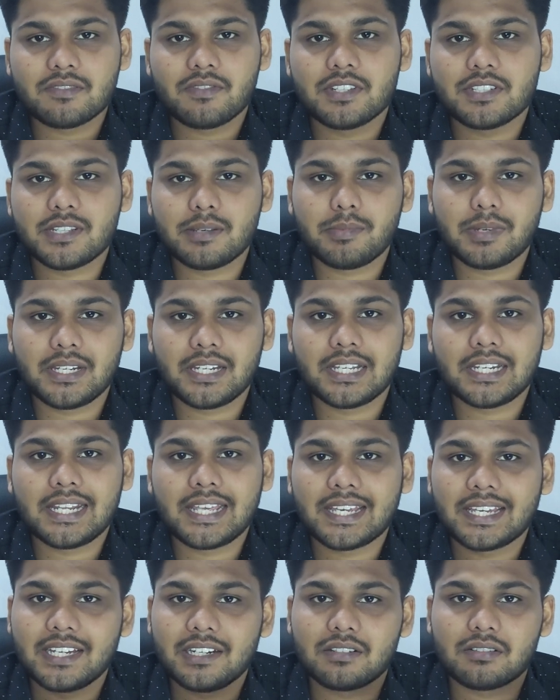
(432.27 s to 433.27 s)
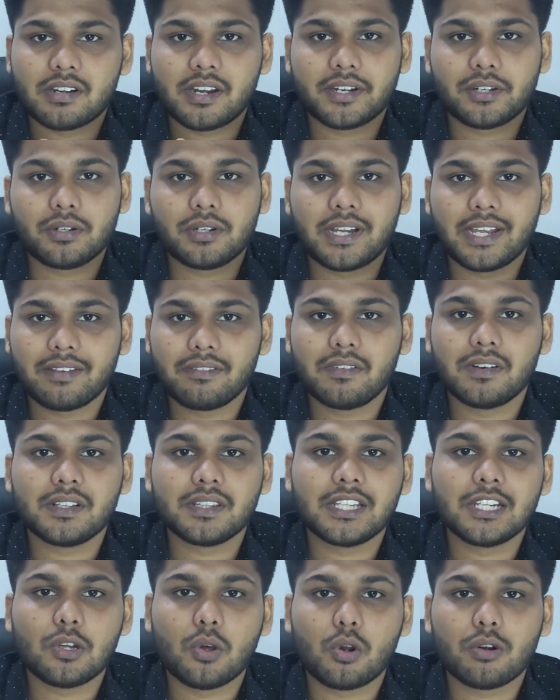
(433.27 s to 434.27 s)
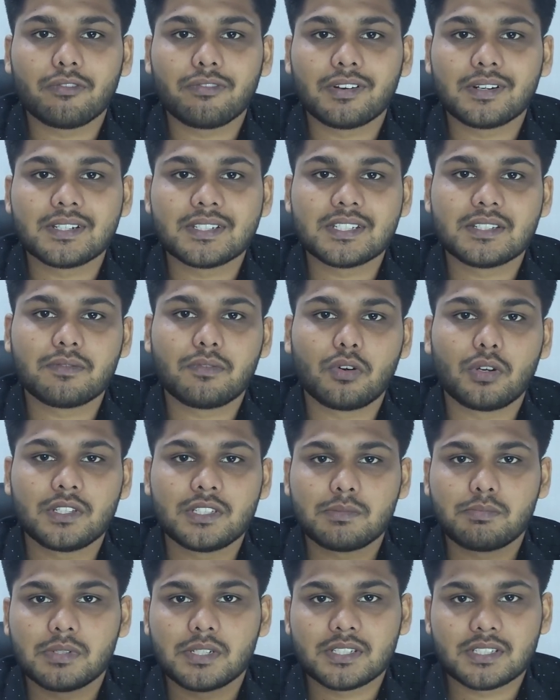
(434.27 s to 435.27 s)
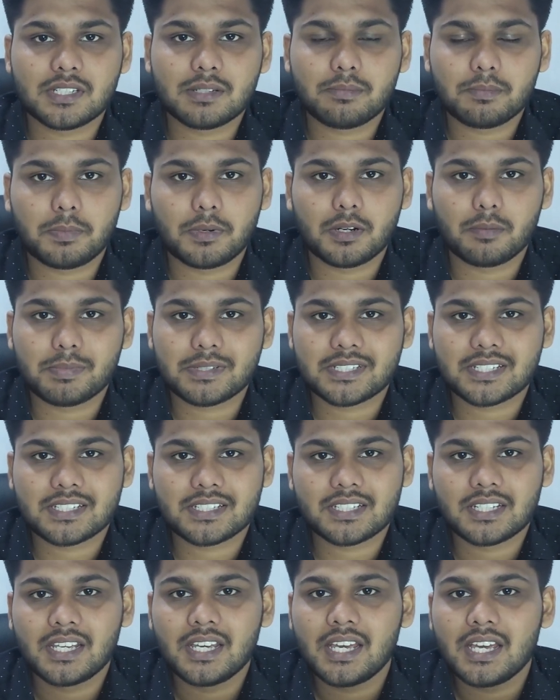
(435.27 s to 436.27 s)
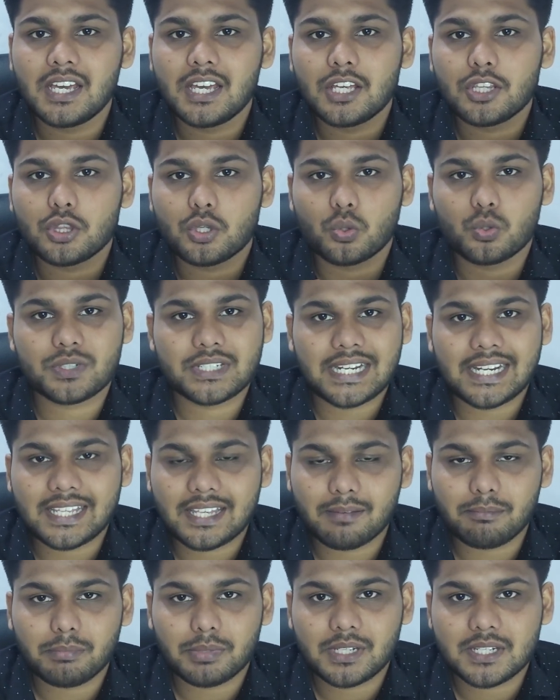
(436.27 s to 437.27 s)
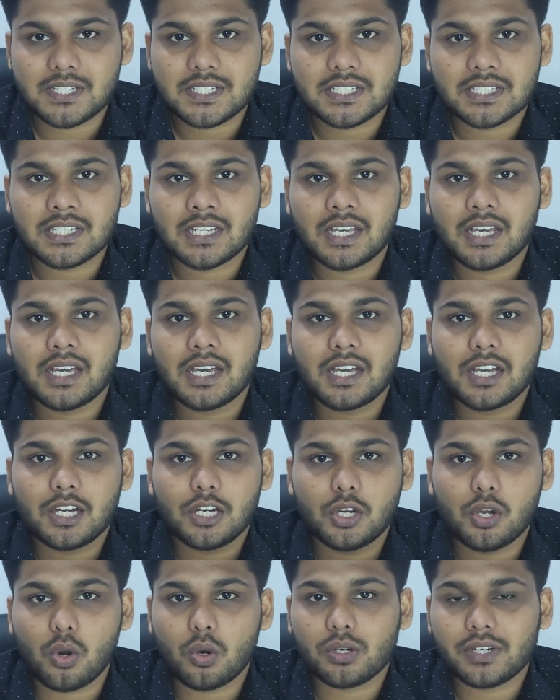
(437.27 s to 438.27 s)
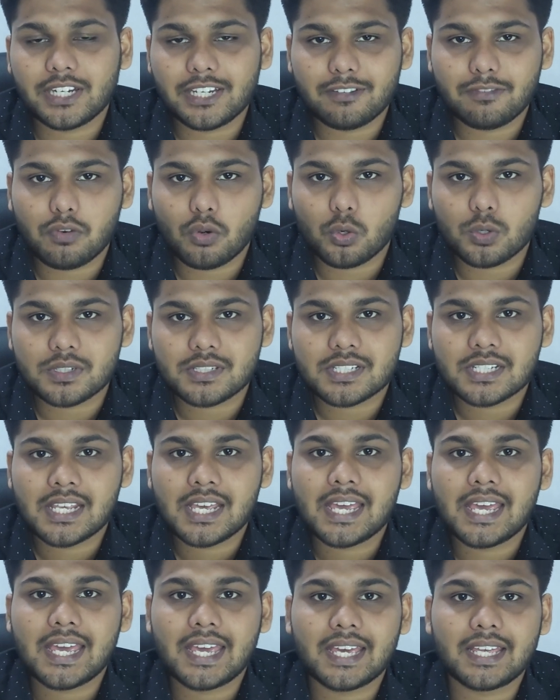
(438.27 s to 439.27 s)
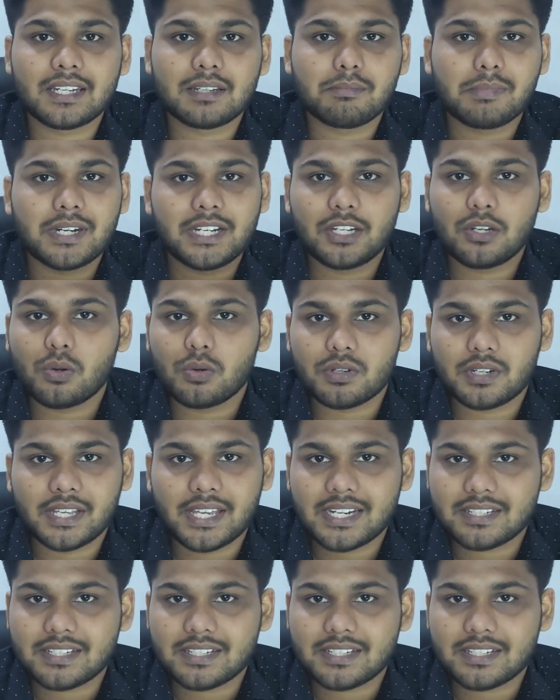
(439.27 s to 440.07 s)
Vijay Mallya, like he tried to divert the loan funds for his personal purposes through shell companies, loan defaults, and money laundering,